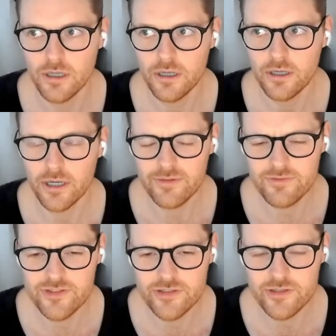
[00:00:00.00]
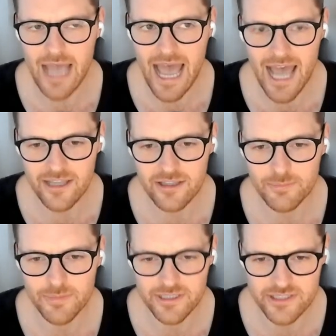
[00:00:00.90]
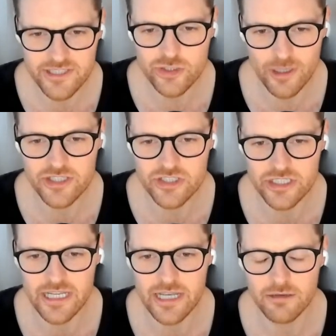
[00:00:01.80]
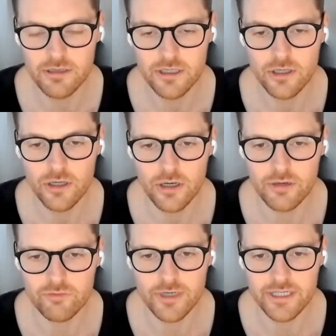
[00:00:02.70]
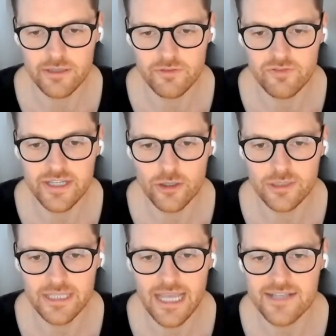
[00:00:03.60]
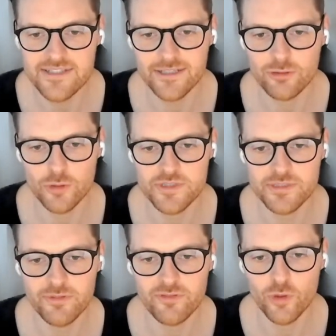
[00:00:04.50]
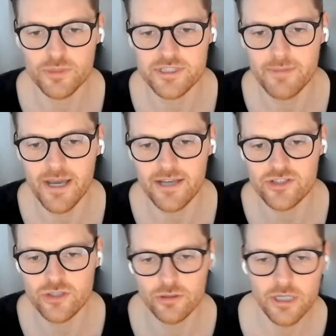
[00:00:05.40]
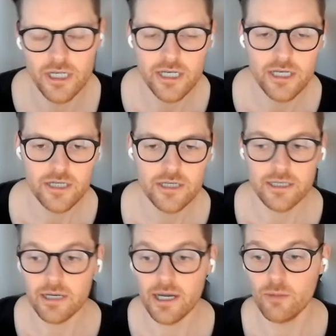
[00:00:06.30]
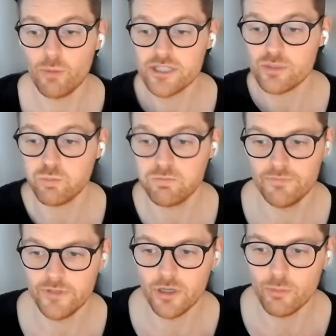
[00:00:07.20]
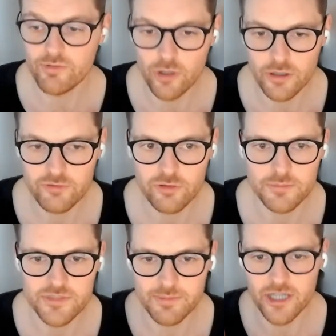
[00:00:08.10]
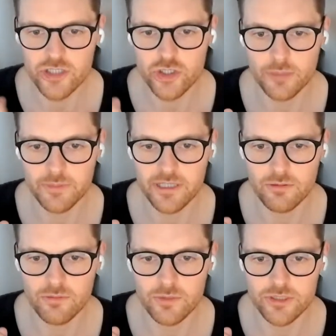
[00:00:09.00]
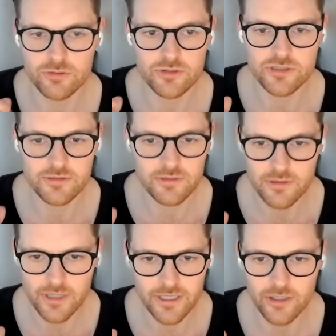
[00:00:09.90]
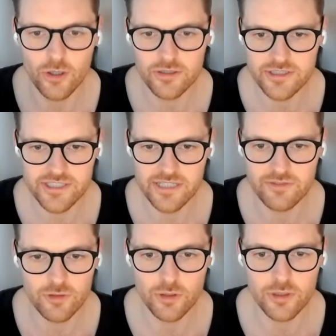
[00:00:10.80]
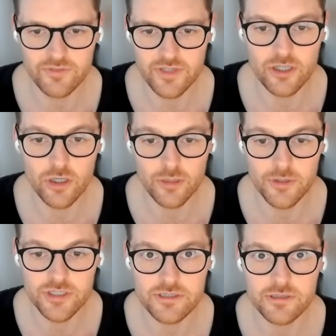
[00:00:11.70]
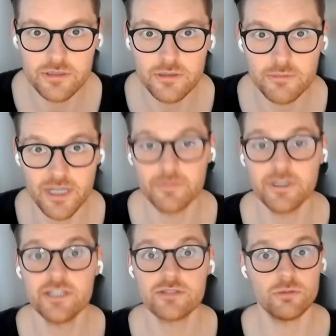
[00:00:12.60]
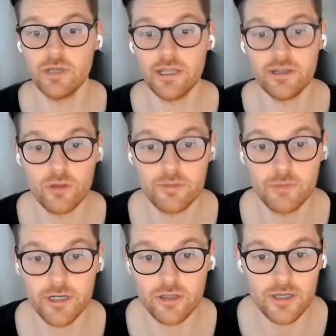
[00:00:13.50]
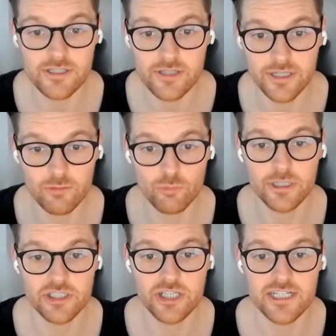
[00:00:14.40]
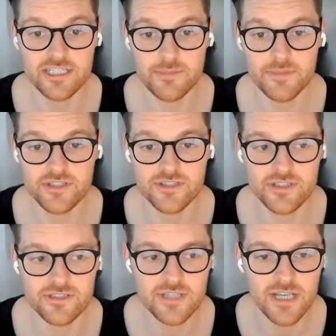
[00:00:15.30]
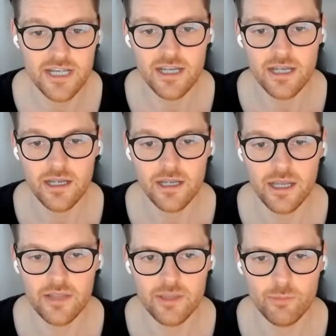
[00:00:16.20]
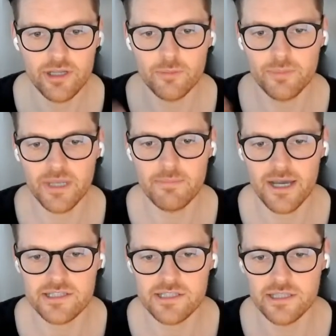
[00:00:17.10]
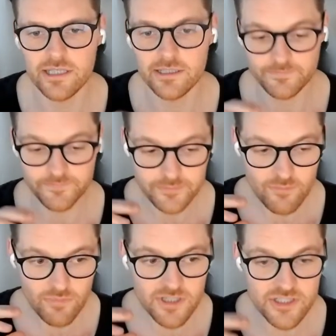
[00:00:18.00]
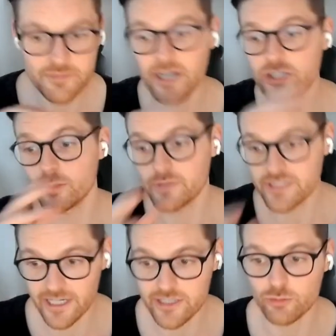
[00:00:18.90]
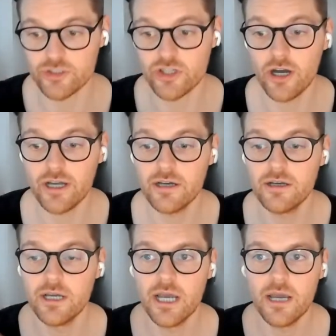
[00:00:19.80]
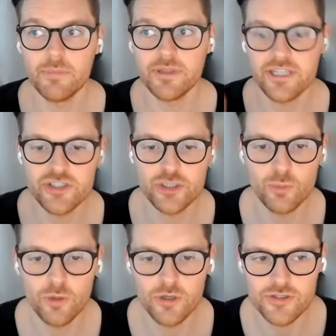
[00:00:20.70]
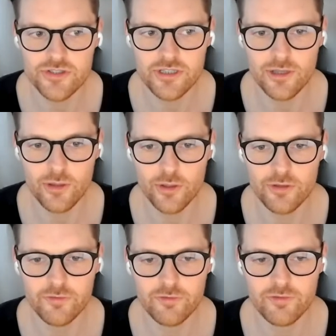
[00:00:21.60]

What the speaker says: kind of hack, but it's a strategy now of running feed-only asset groups in Performance Max. So once, we've gone from smart shopping, which was like a godsend for a lot of e-commerce companies, well, and a lot of my clients, like it really changed their businesses. And then we got PMax, and then smart shopping started to retire. But the issue was a lot of